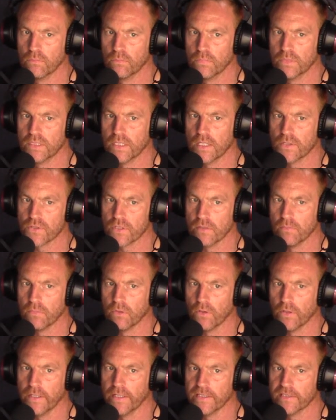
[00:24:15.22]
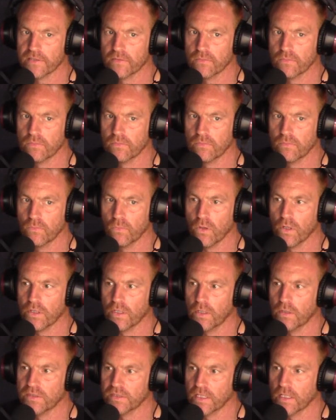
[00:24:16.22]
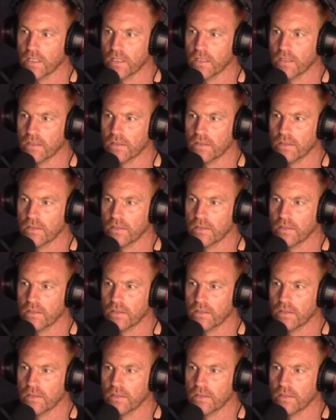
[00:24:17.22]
potential employers what those are.